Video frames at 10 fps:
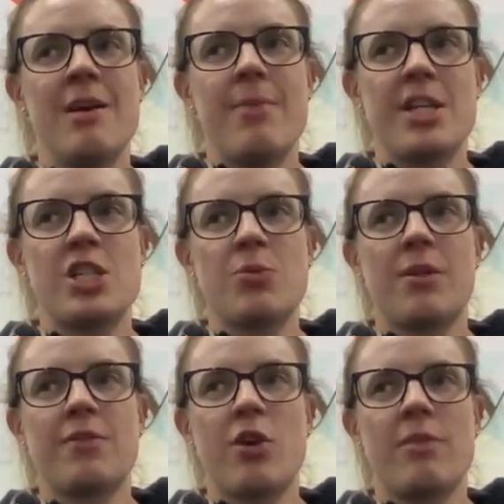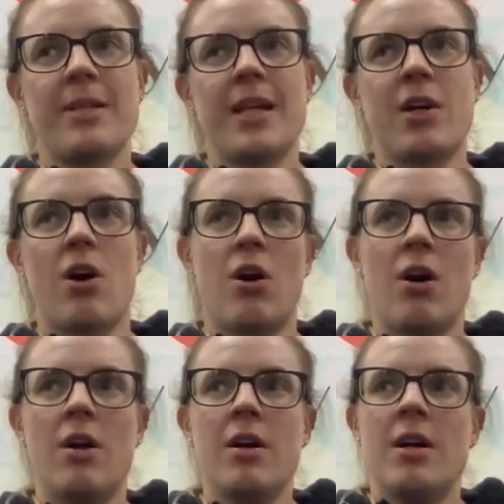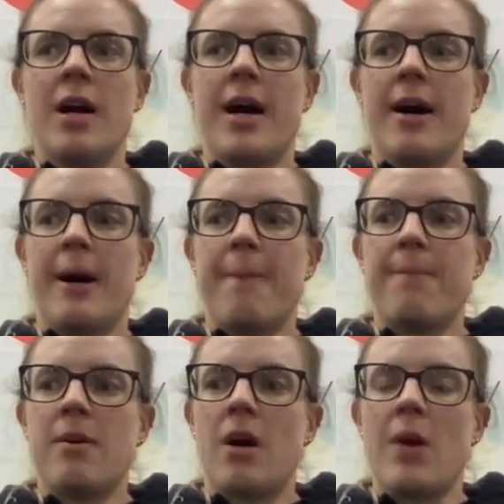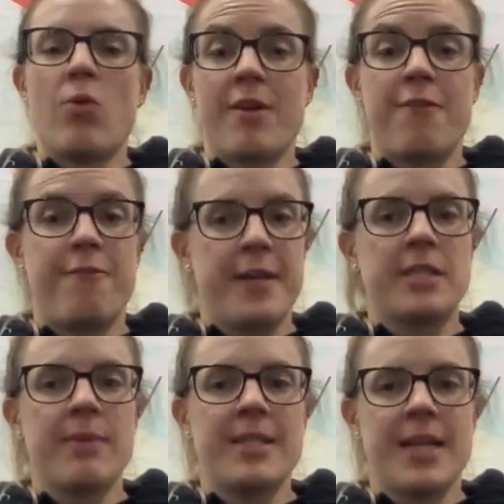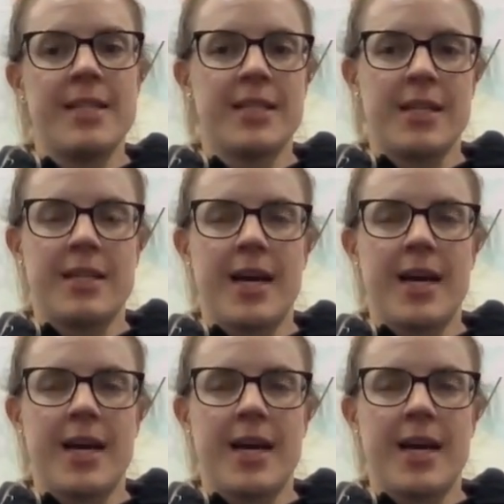patients will often go to me like, I want to fix my tendon.